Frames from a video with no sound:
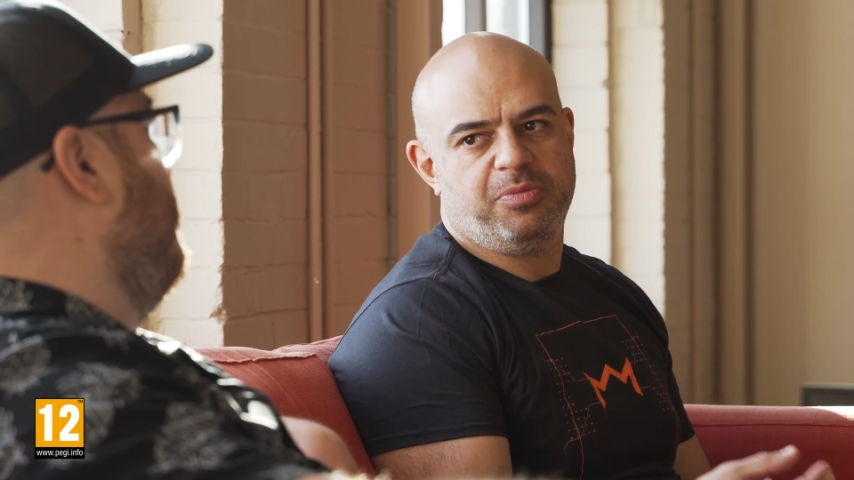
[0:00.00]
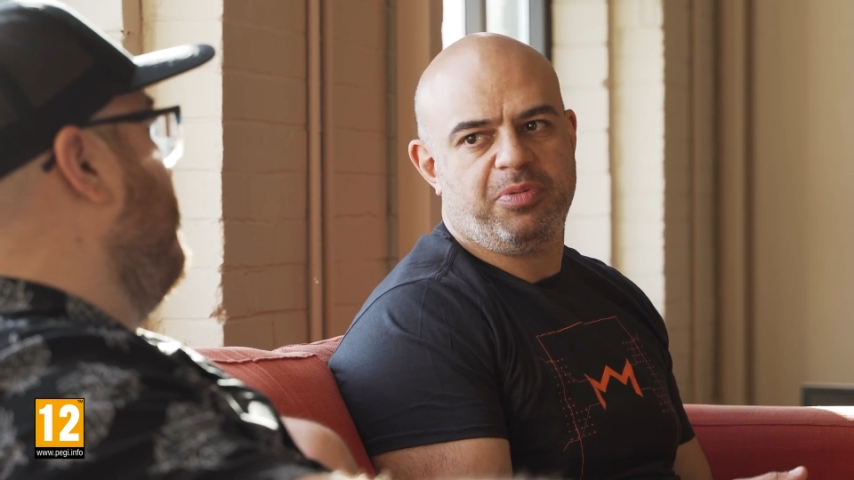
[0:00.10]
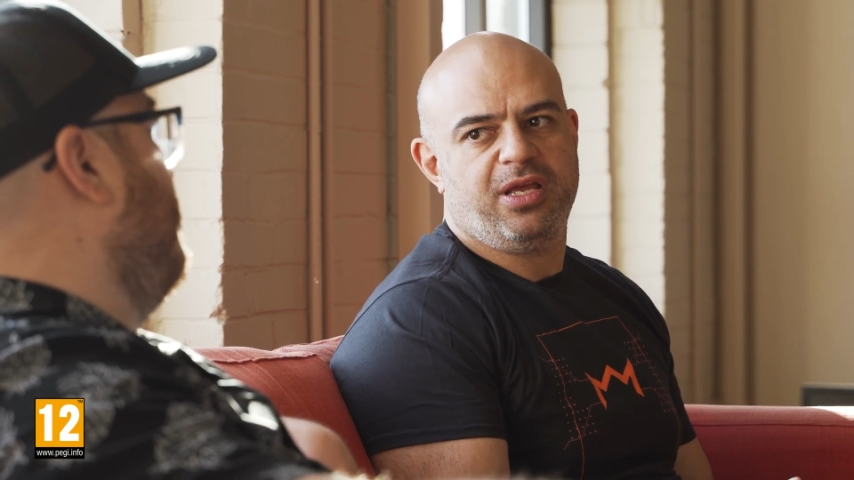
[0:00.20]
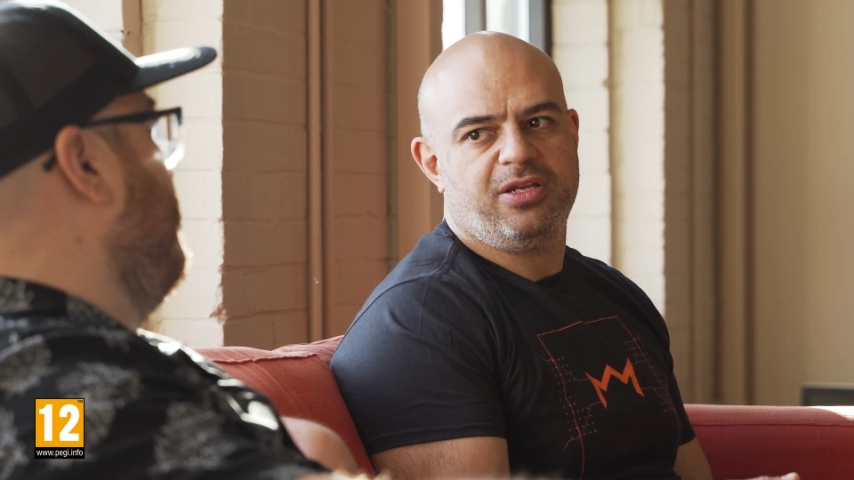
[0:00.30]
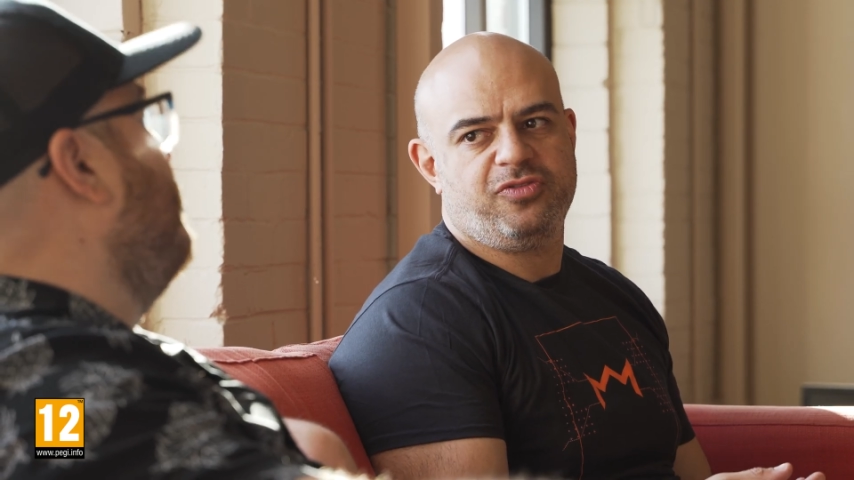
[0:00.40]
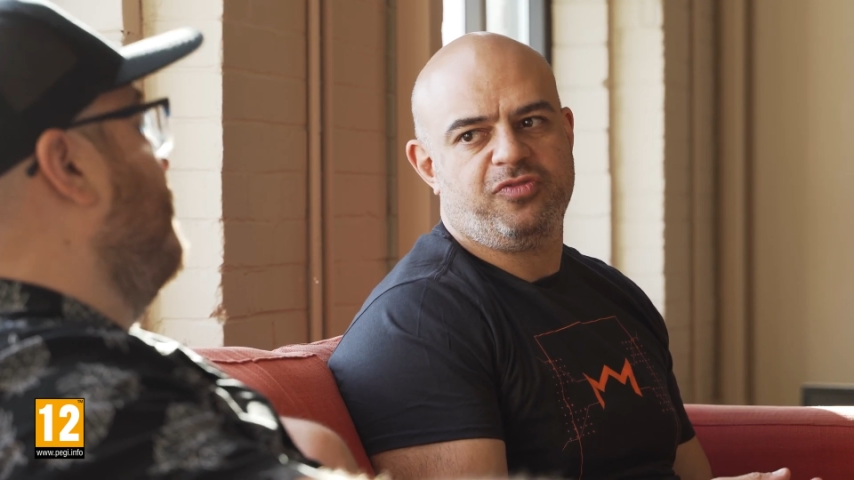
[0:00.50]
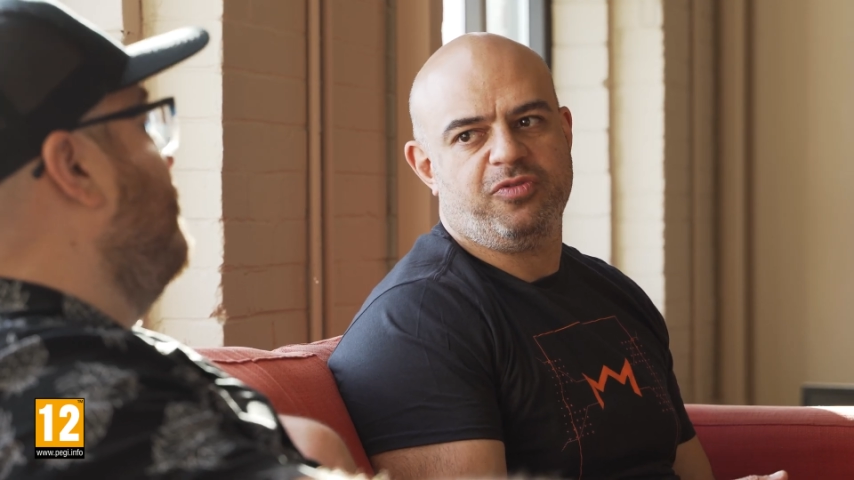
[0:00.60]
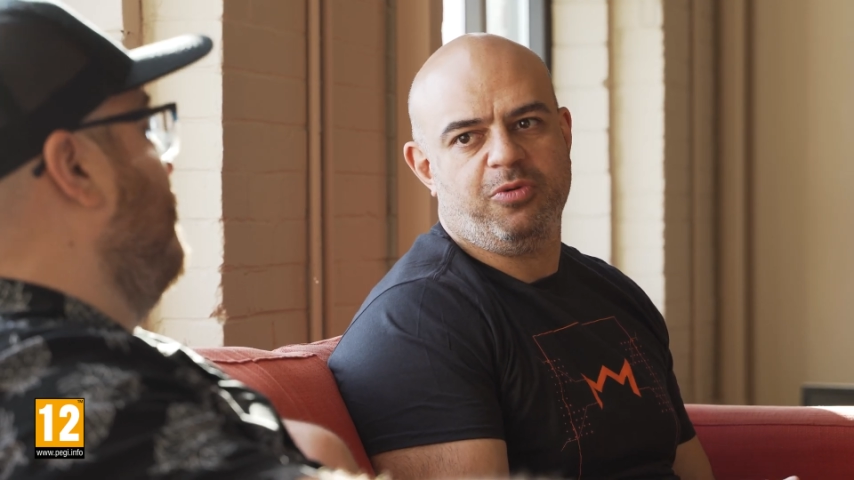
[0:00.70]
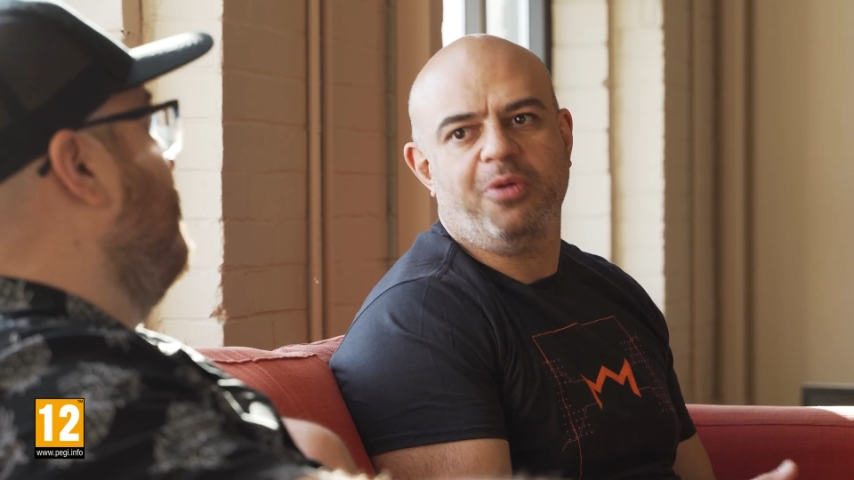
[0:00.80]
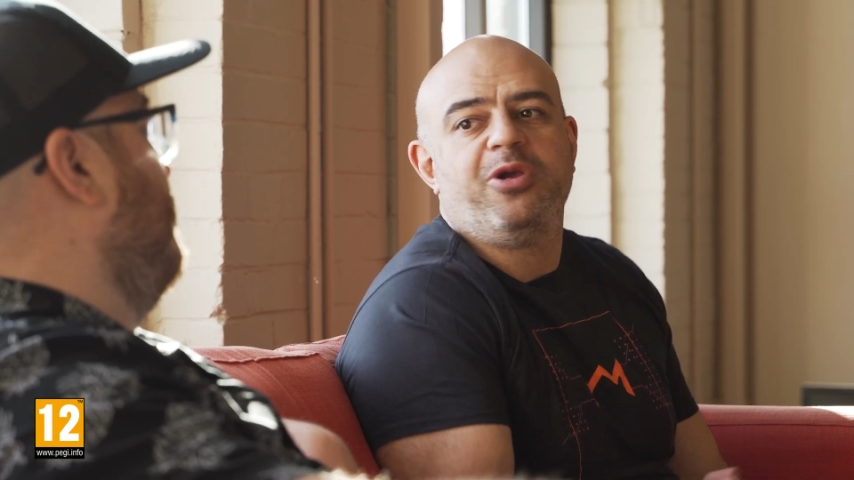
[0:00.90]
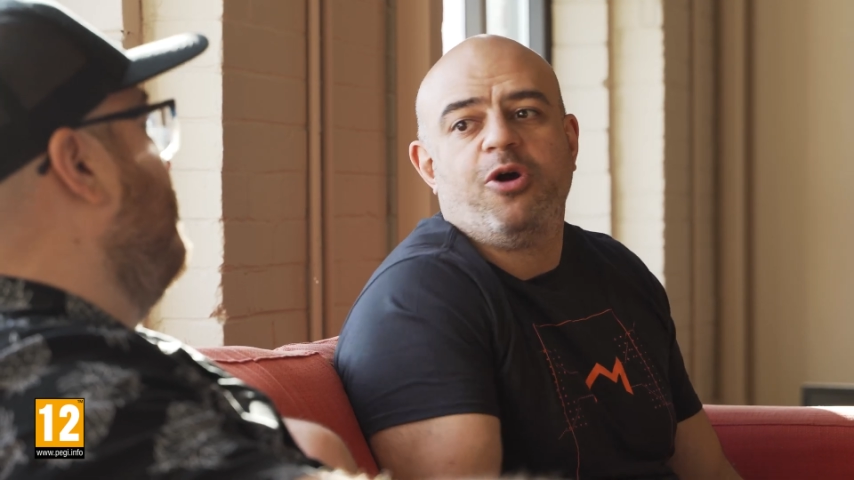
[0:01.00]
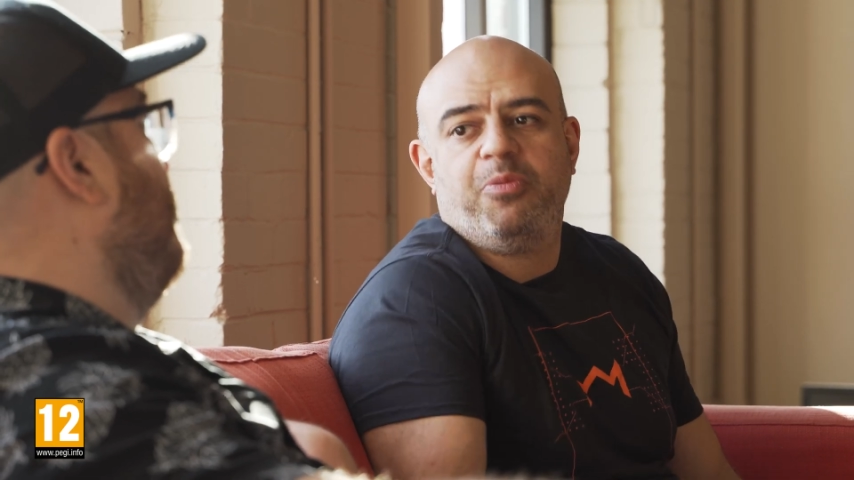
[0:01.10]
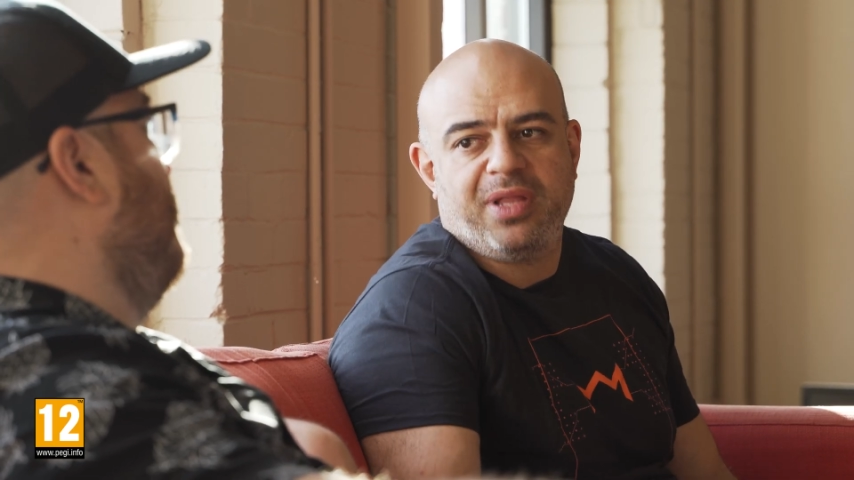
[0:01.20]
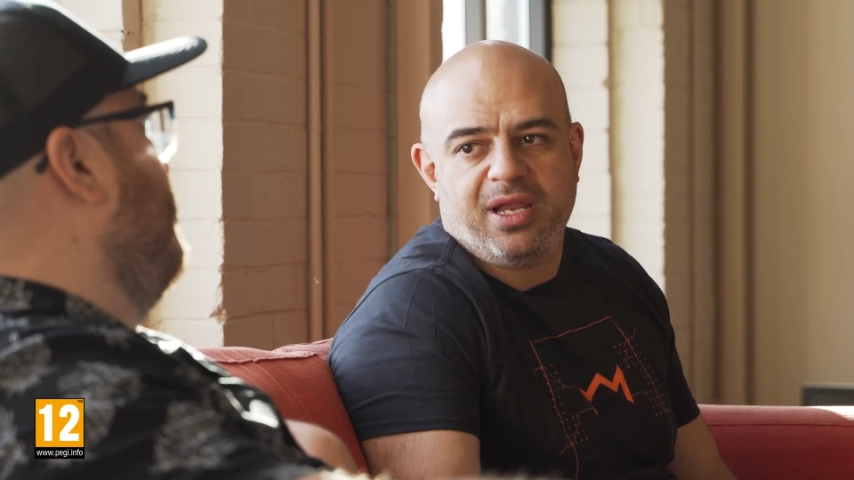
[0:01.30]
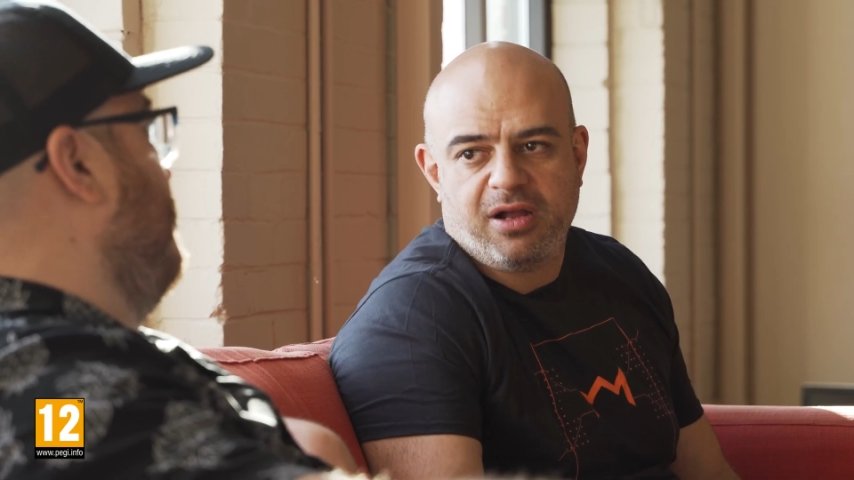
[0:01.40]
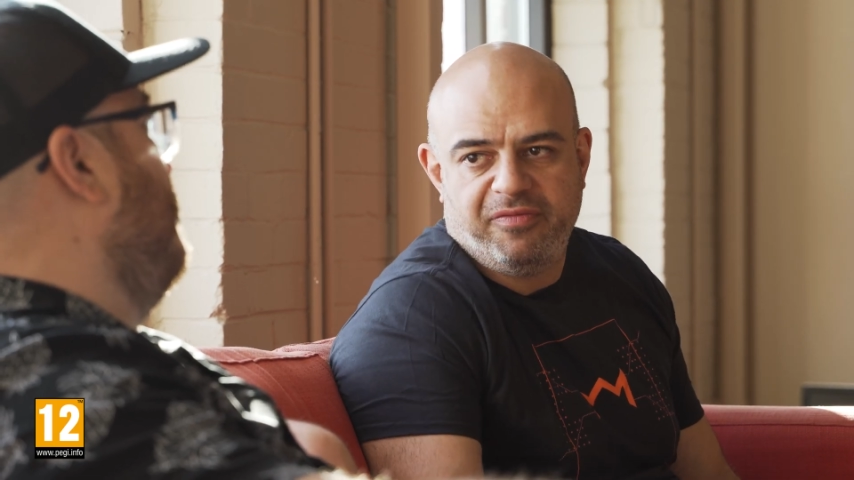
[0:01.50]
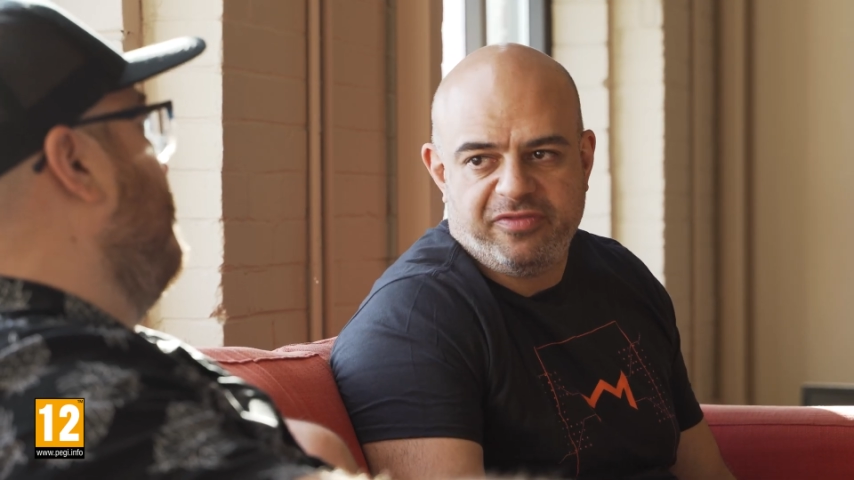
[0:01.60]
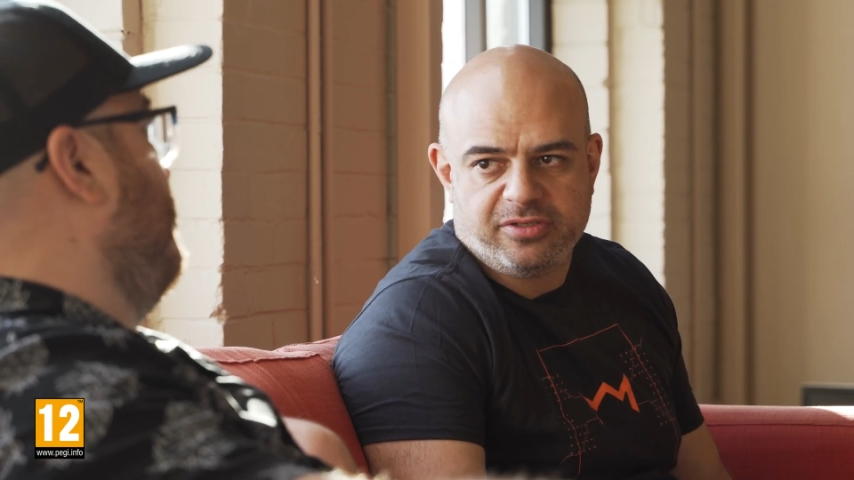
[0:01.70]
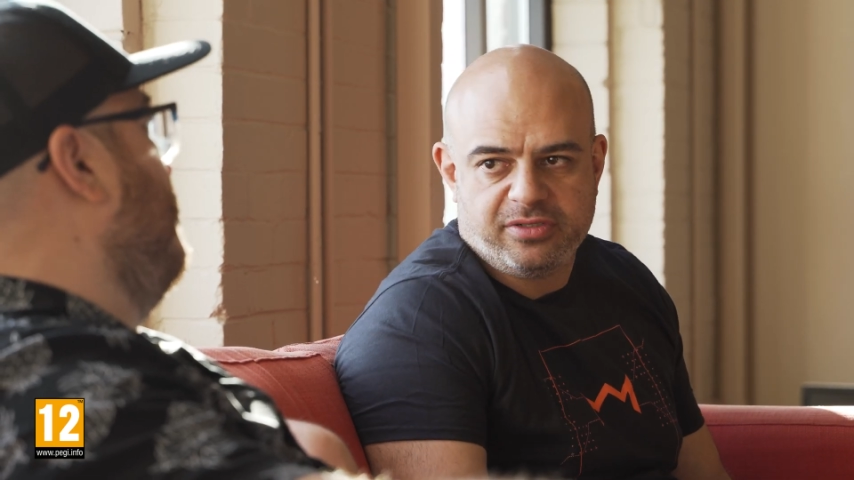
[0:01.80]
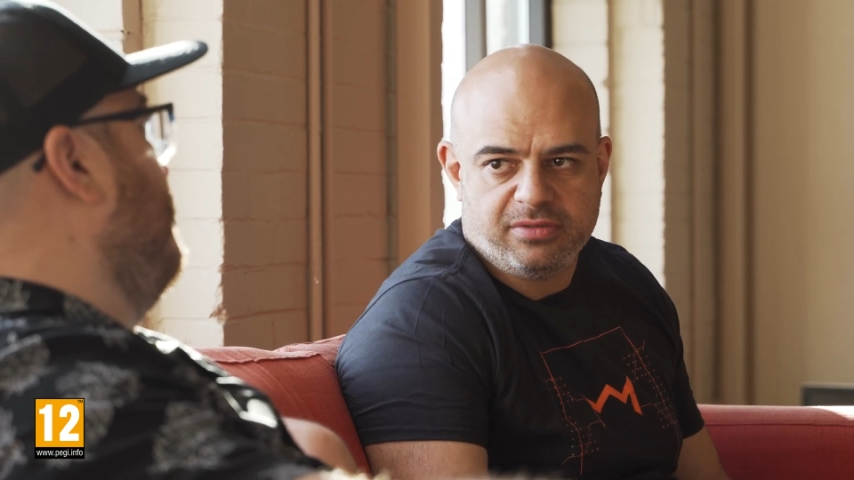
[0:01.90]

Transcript: players for what we call player comfort.